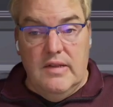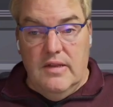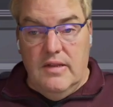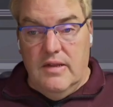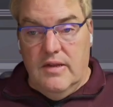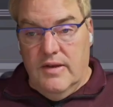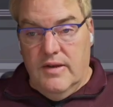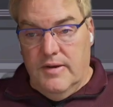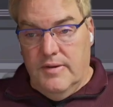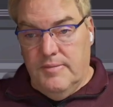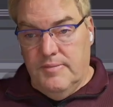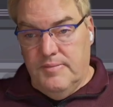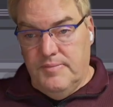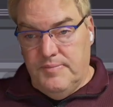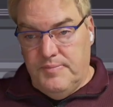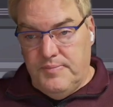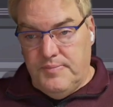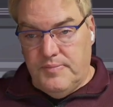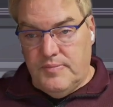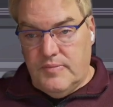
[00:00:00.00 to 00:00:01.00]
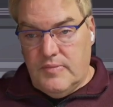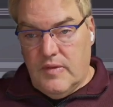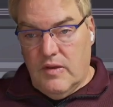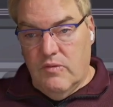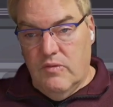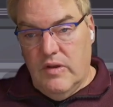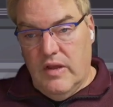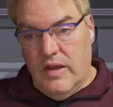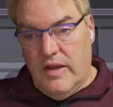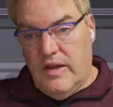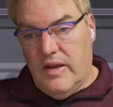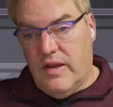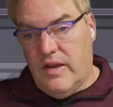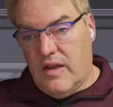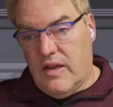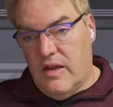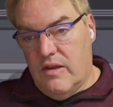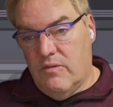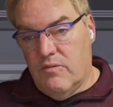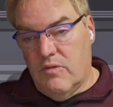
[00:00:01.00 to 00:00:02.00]
We
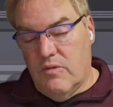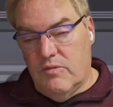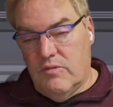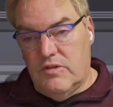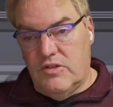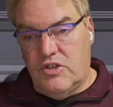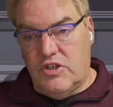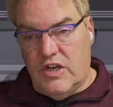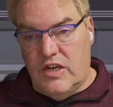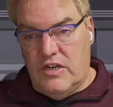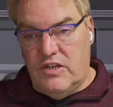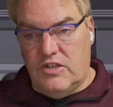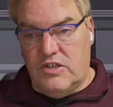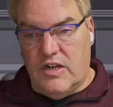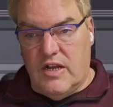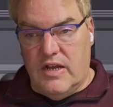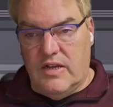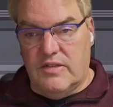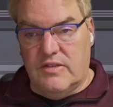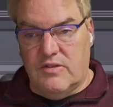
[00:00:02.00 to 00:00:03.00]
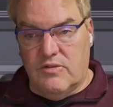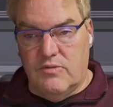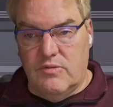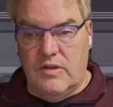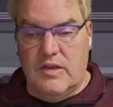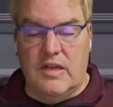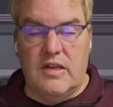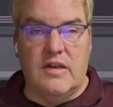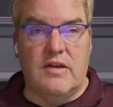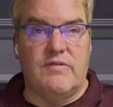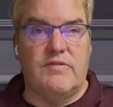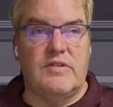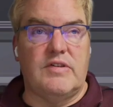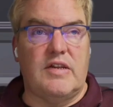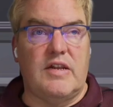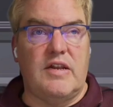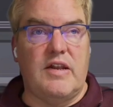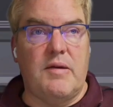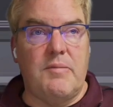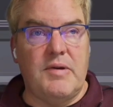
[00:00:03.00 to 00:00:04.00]
will change that so we can have a
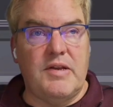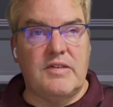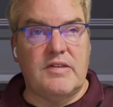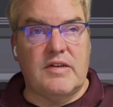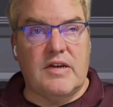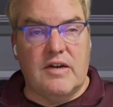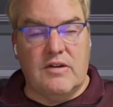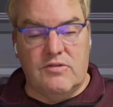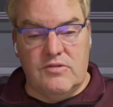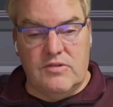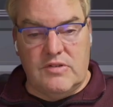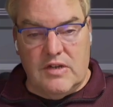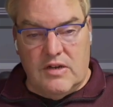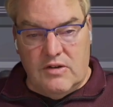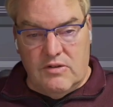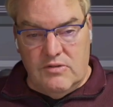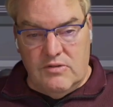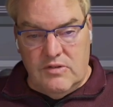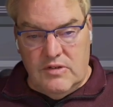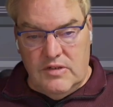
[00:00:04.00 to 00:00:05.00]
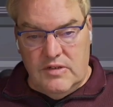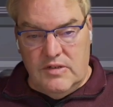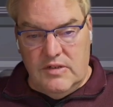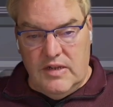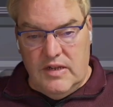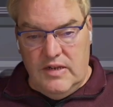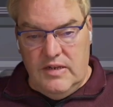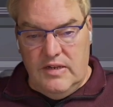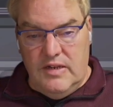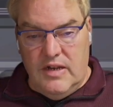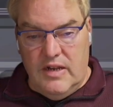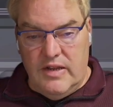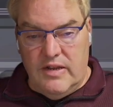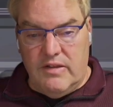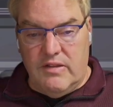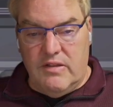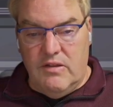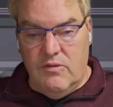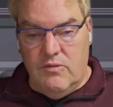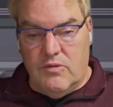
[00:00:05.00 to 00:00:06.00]
dynamic countdown in any length
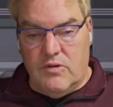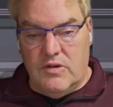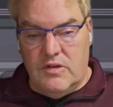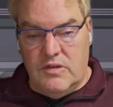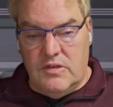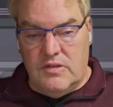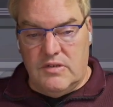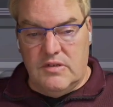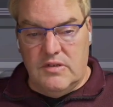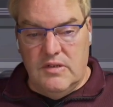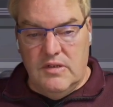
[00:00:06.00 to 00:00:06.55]
you want.